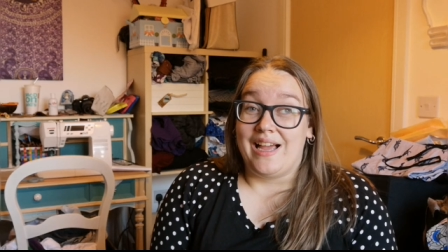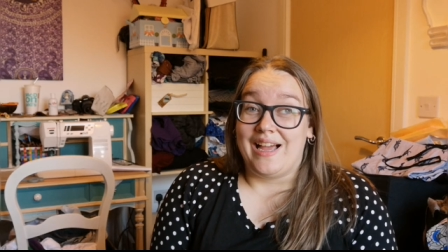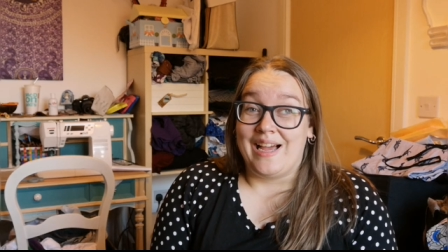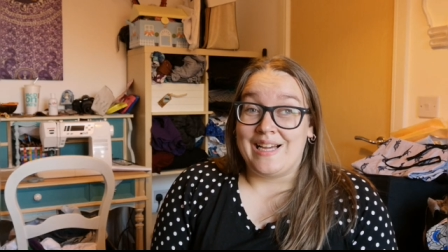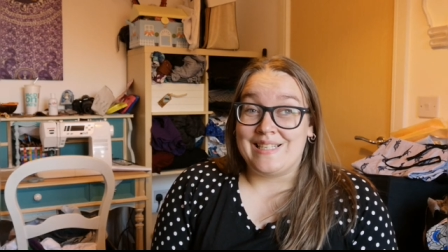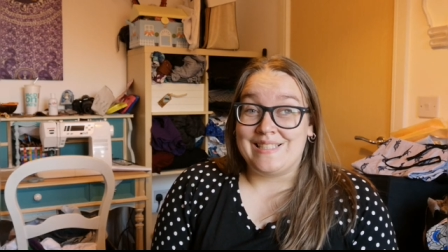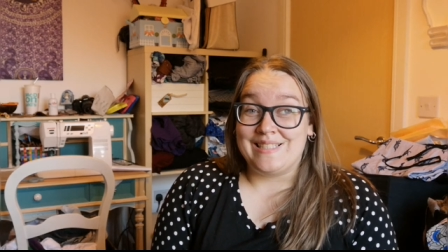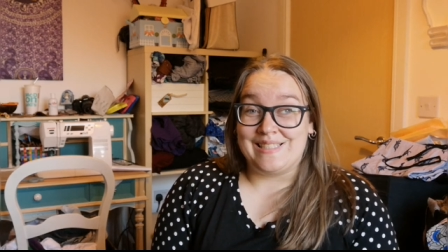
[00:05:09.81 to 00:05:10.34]

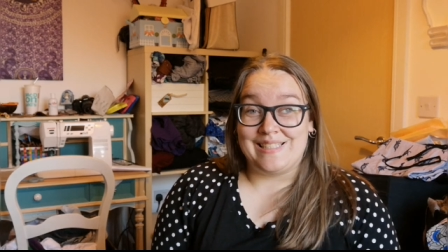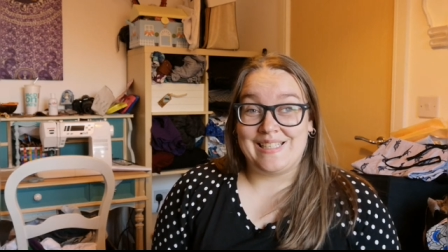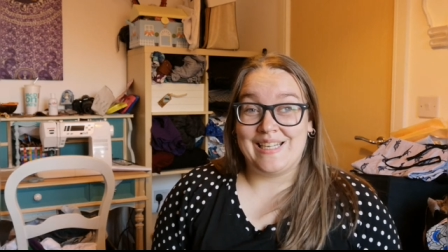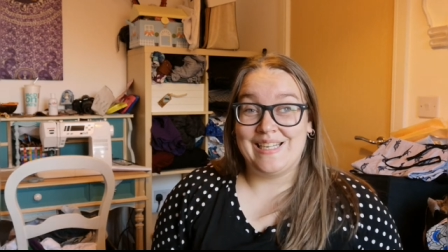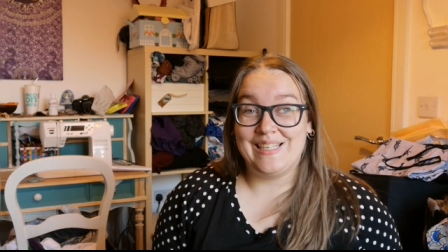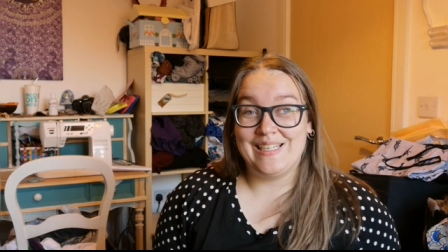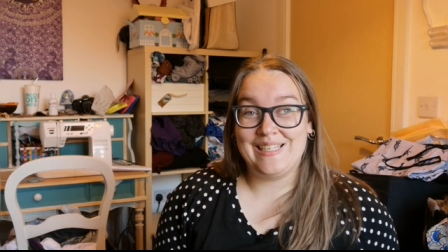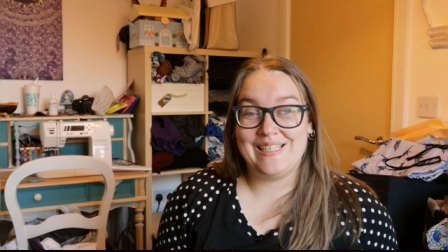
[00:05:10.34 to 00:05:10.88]
And
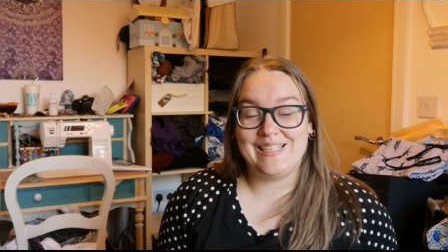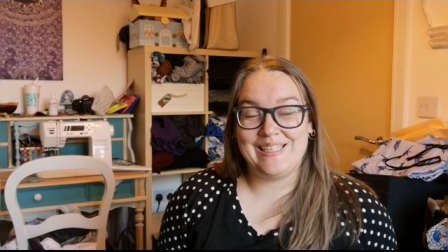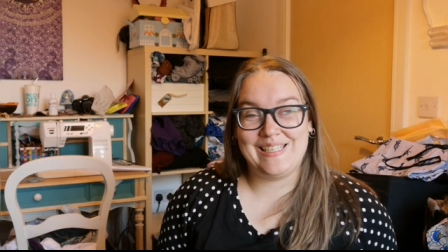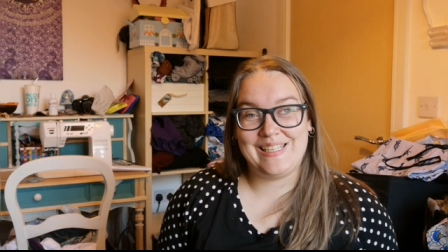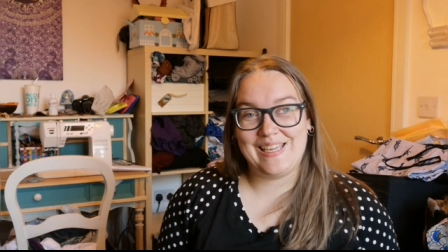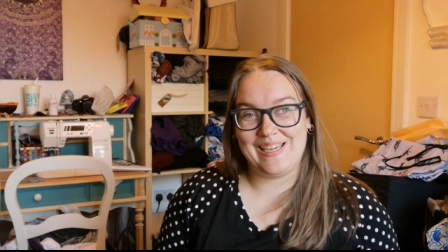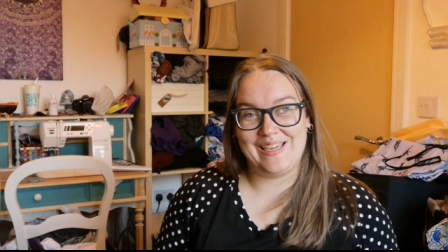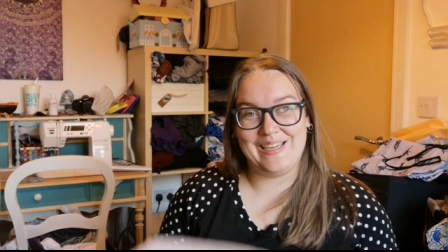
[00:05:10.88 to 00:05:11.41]

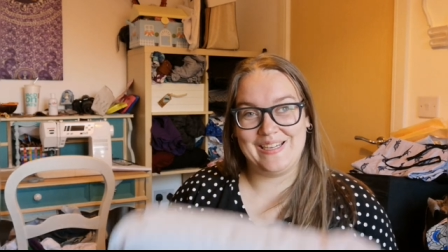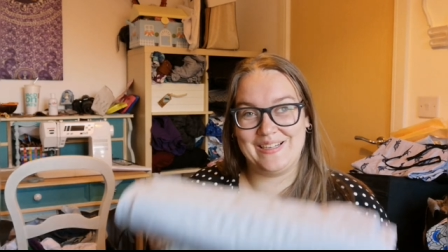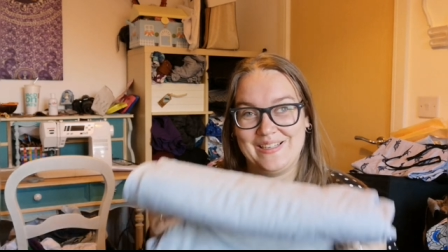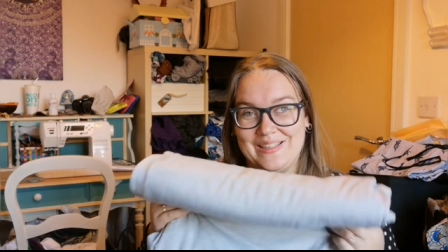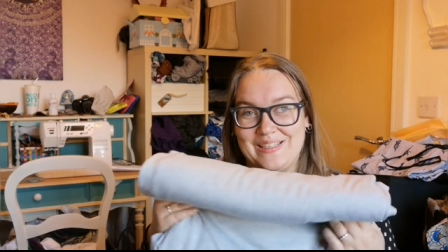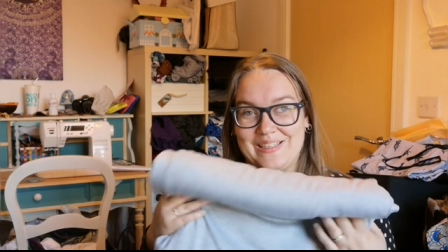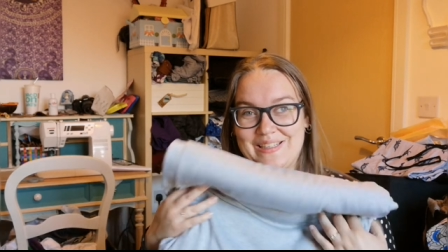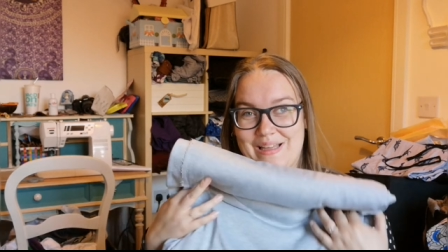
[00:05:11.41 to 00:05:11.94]
yeah, I
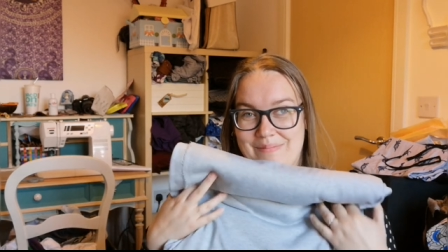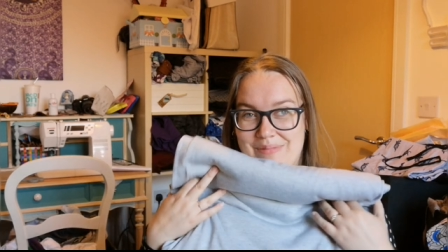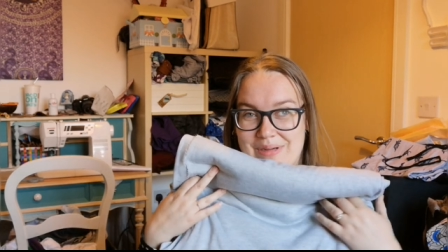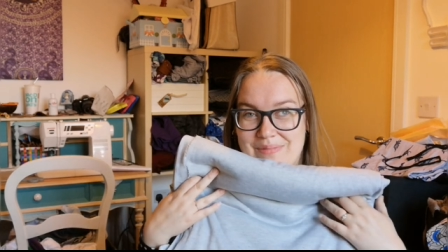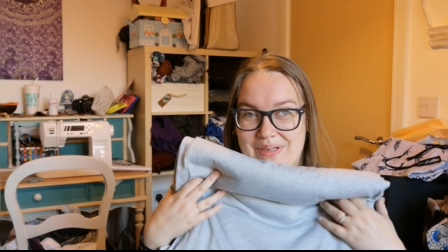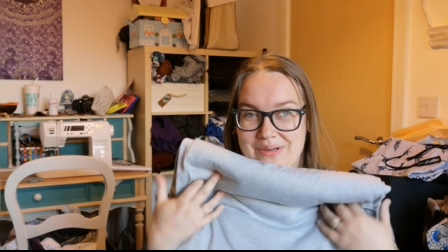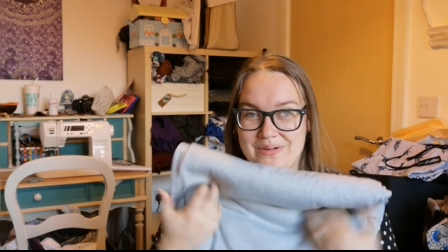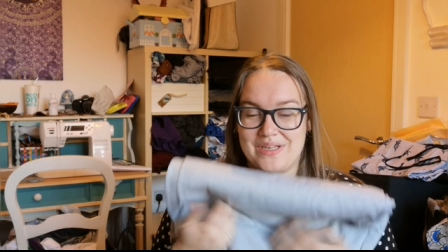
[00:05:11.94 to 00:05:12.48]
think that
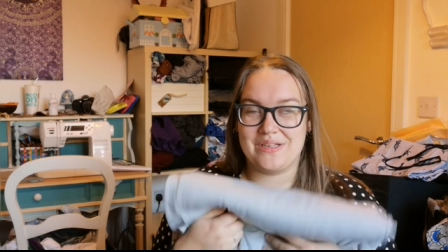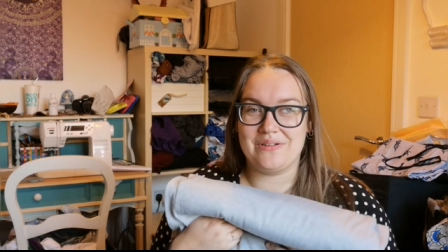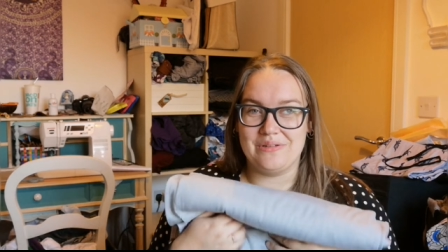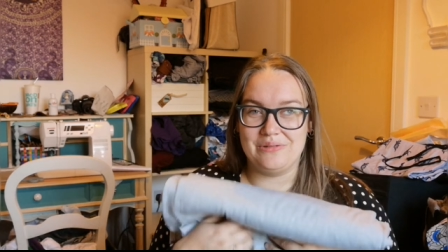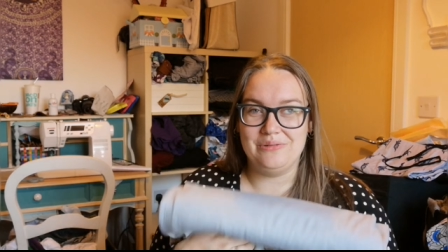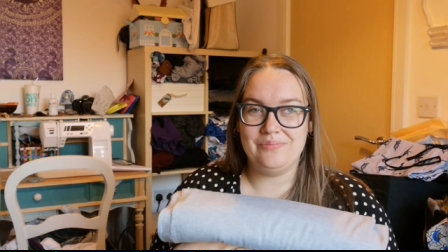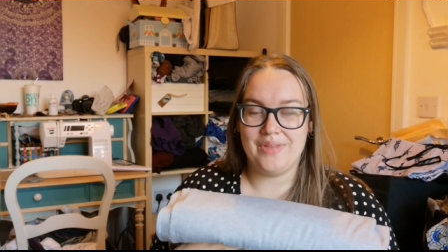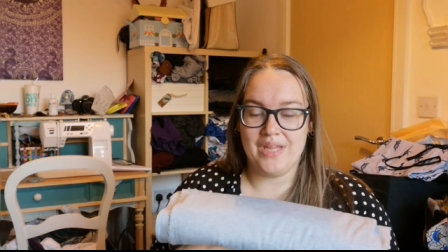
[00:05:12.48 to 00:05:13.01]
might be quite
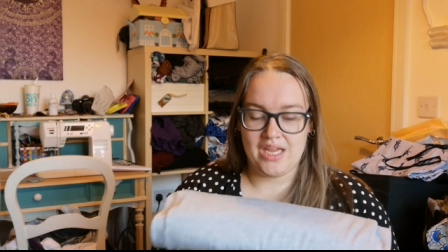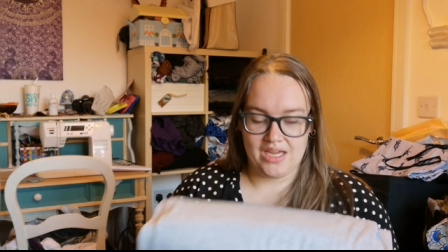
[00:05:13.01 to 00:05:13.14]
cool.